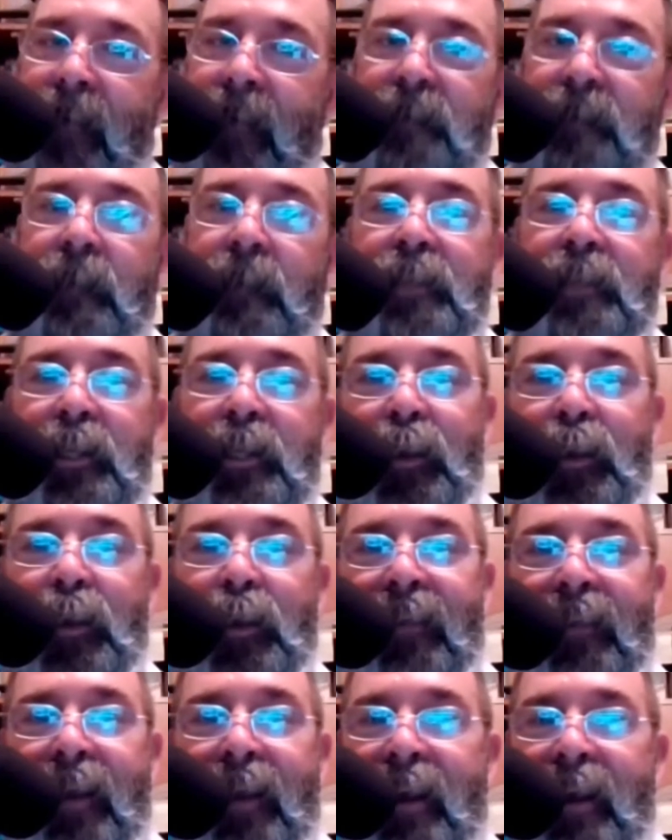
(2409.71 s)
You're not supposed to do
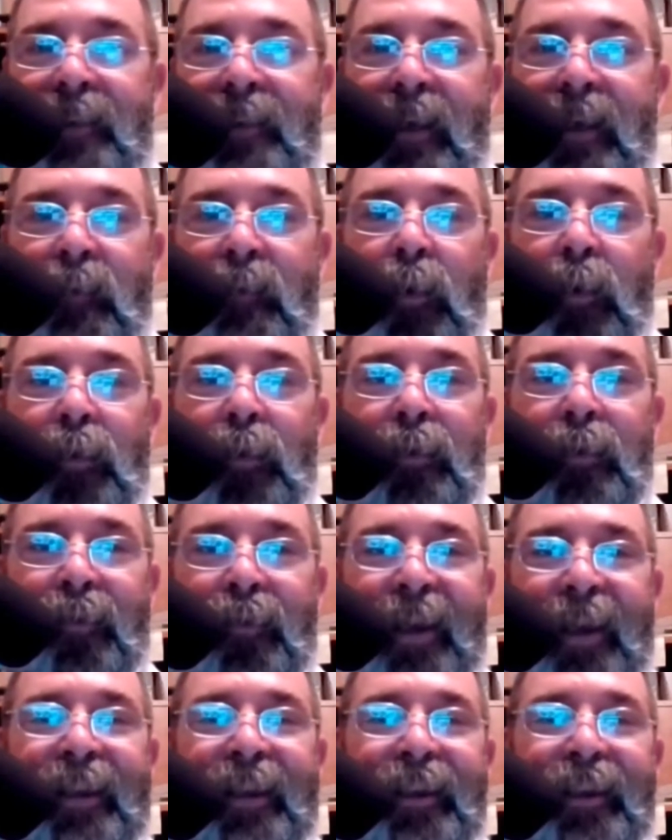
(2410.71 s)
that. They won't
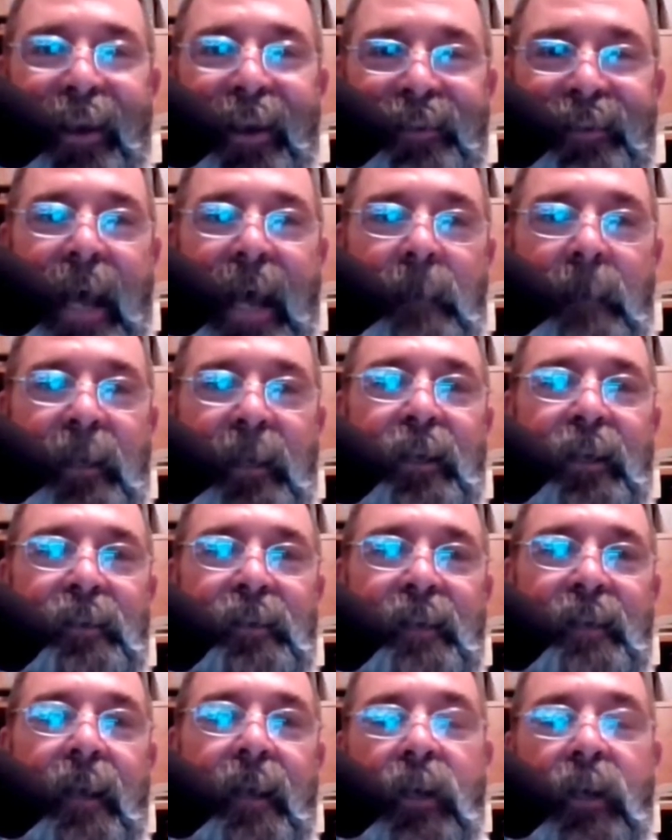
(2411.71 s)
recognize that
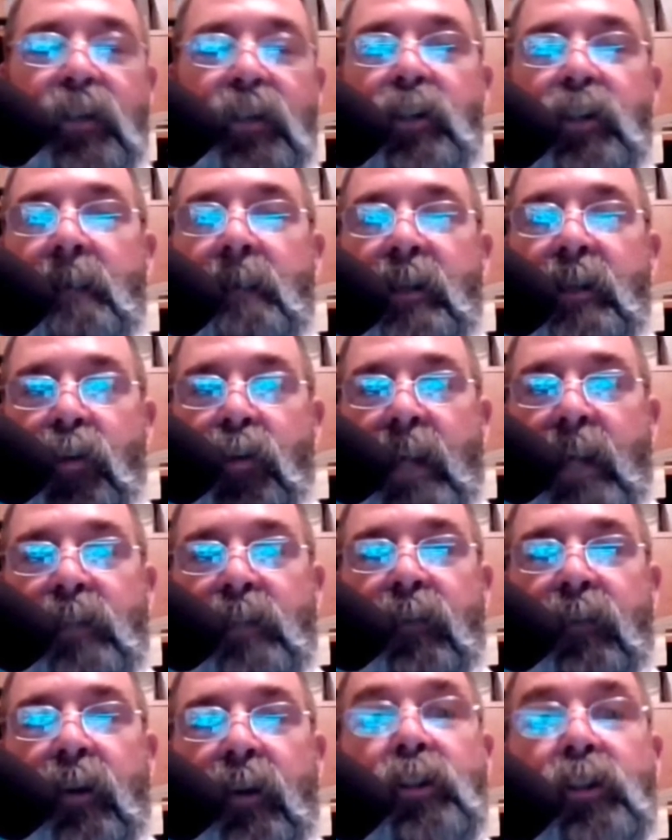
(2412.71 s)
because they should be
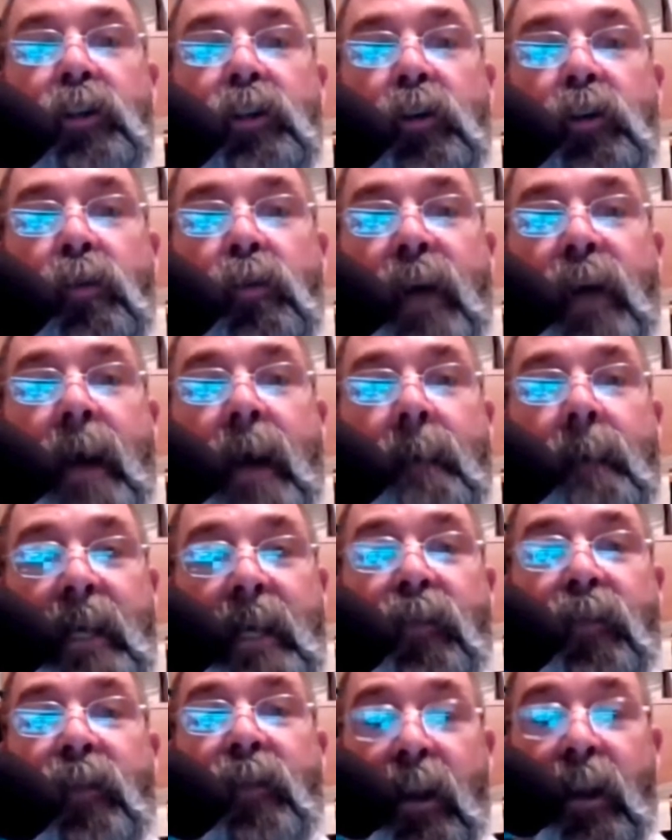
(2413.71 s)
transferred to them
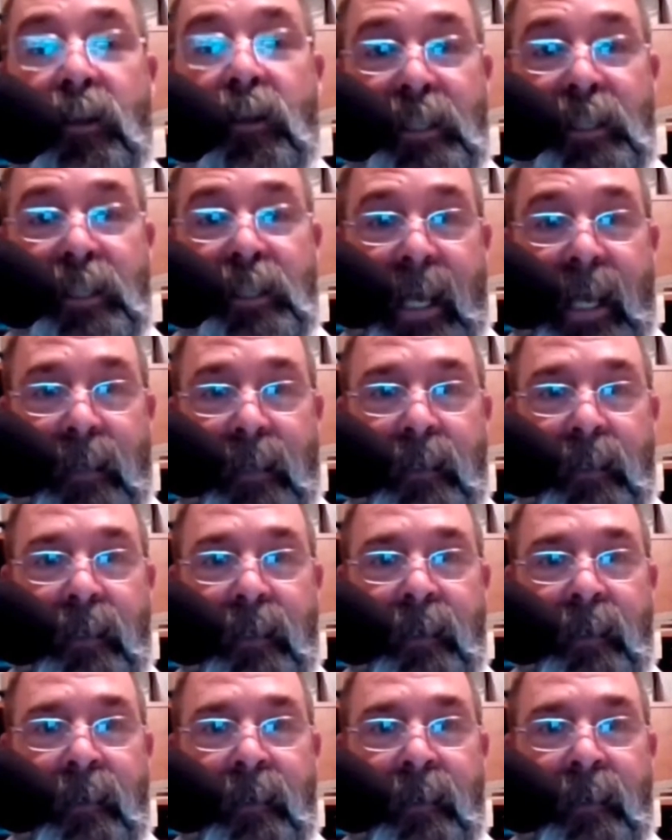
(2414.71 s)
in their state.